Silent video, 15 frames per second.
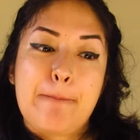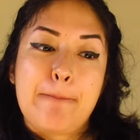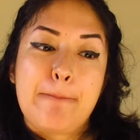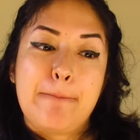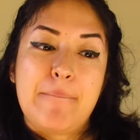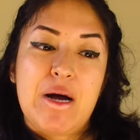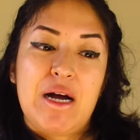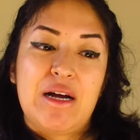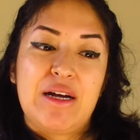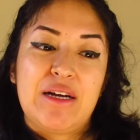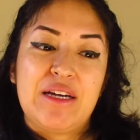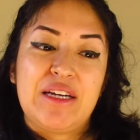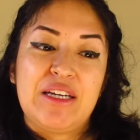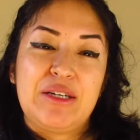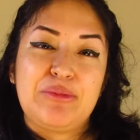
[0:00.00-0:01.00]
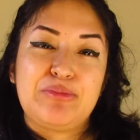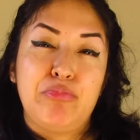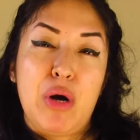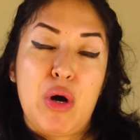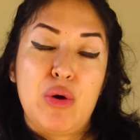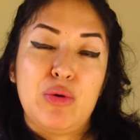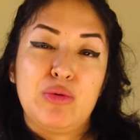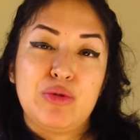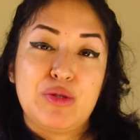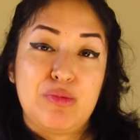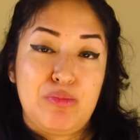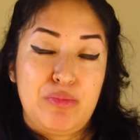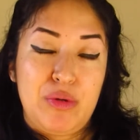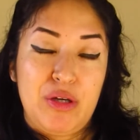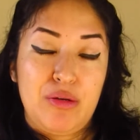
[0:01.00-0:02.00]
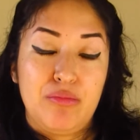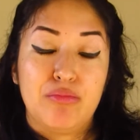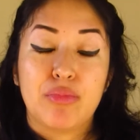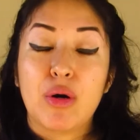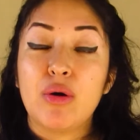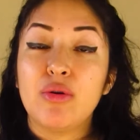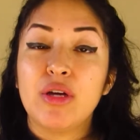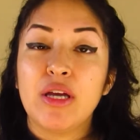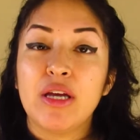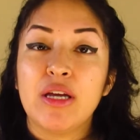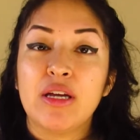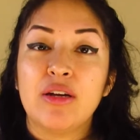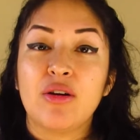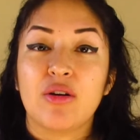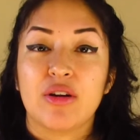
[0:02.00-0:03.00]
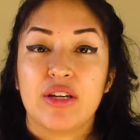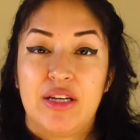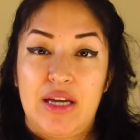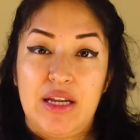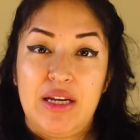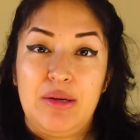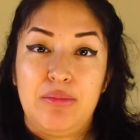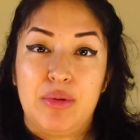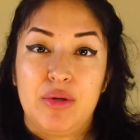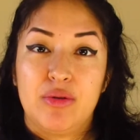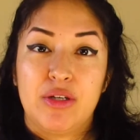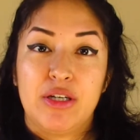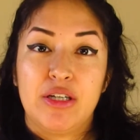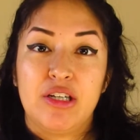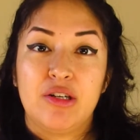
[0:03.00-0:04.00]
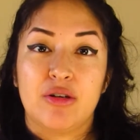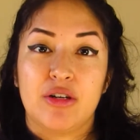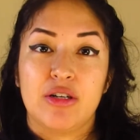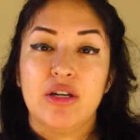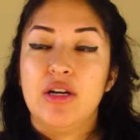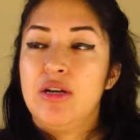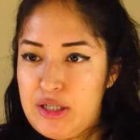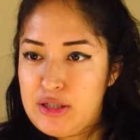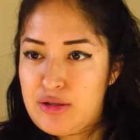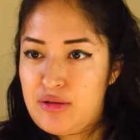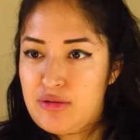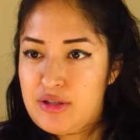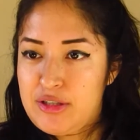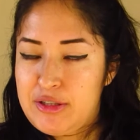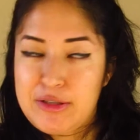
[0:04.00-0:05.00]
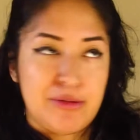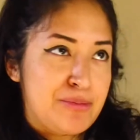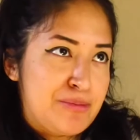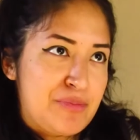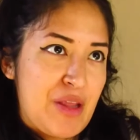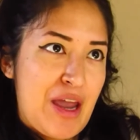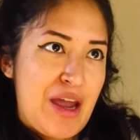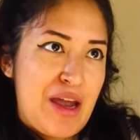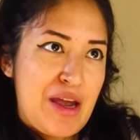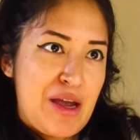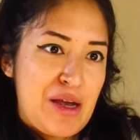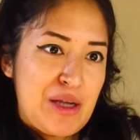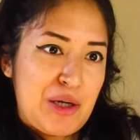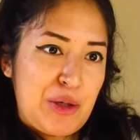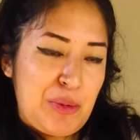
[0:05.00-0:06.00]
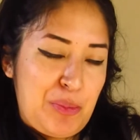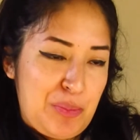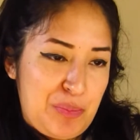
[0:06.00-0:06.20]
my bones being broken or getting broken or dislocated and